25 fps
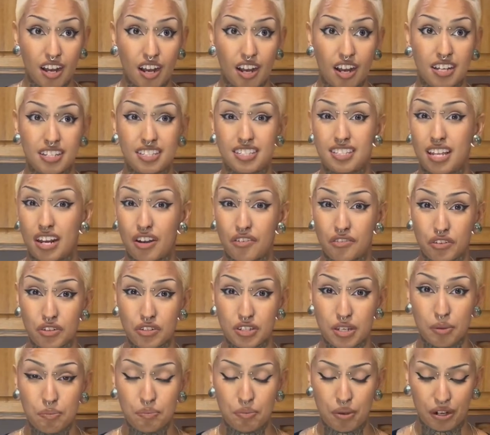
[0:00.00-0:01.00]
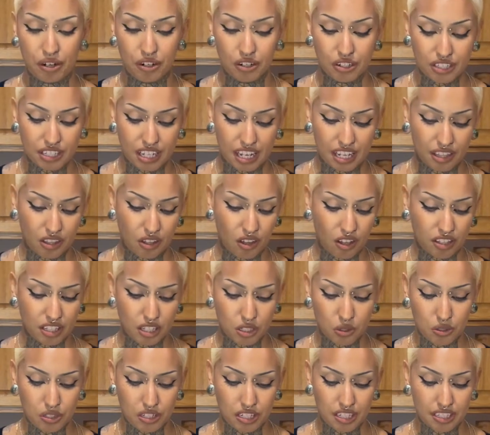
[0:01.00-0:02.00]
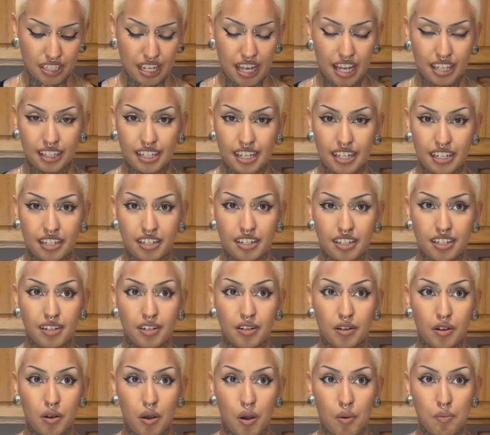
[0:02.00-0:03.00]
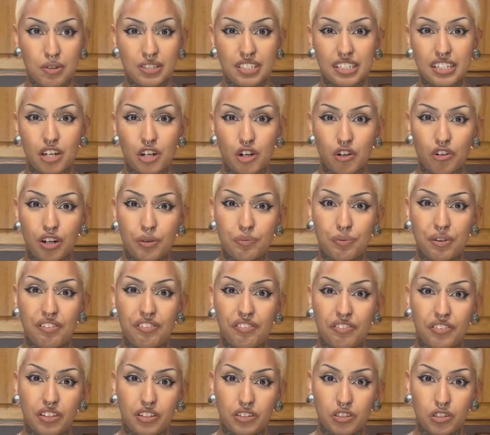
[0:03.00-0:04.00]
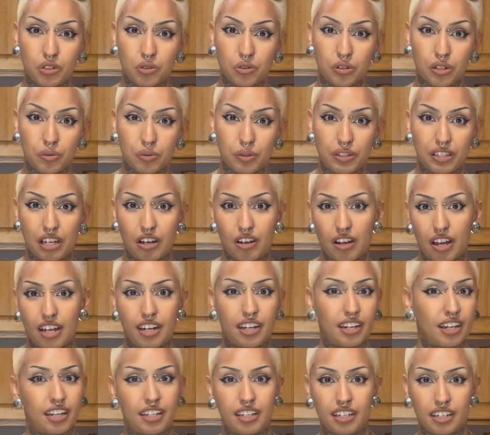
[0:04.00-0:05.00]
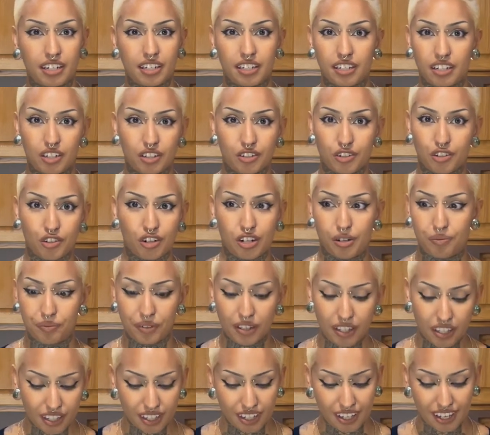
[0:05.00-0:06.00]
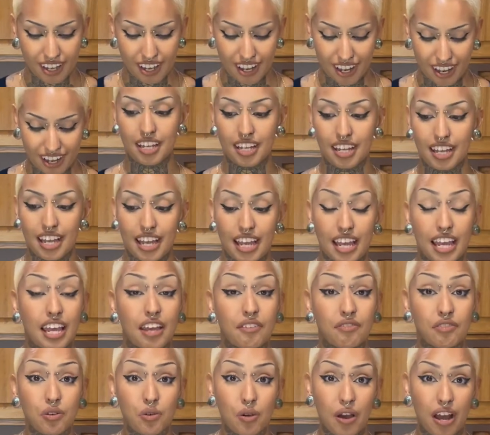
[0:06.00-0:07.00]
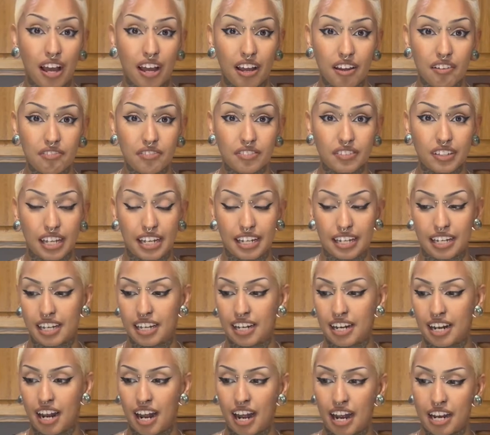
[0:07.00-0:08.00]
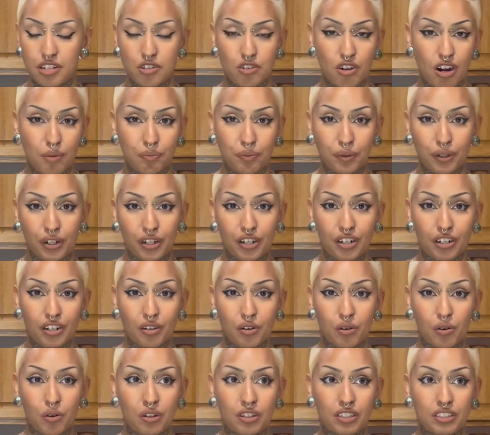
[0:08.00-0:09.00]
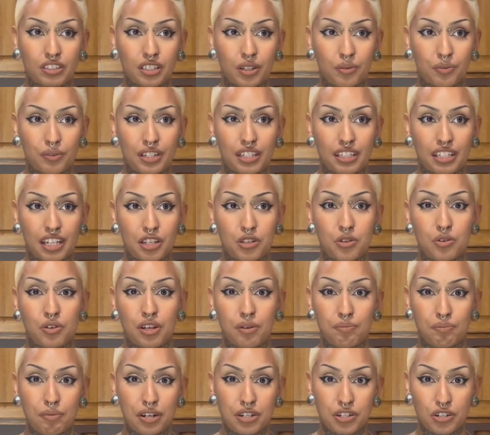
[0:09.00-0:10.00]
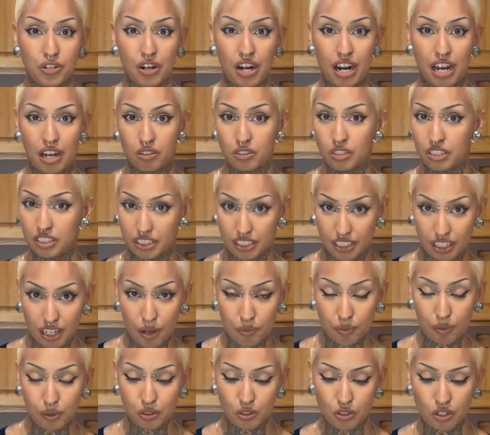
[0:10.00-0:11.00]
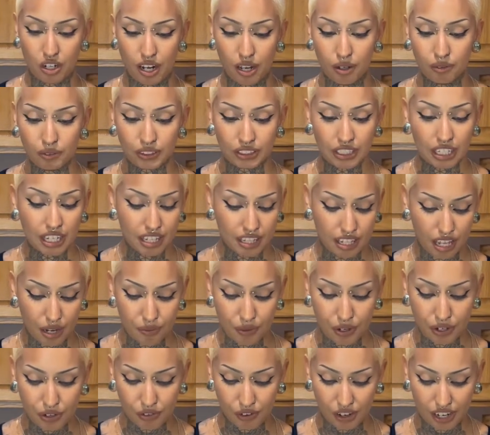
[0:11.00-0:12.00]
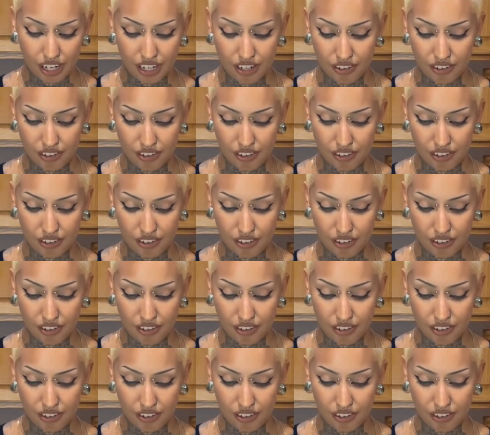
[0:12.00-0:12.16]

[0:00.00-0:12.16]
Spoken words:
Instead of using bitters, I thought this would just add almost like a creamy feel to it without adding any cream. If you have like an eyedropper or something that you can measure out just a couple drops, that'd be great.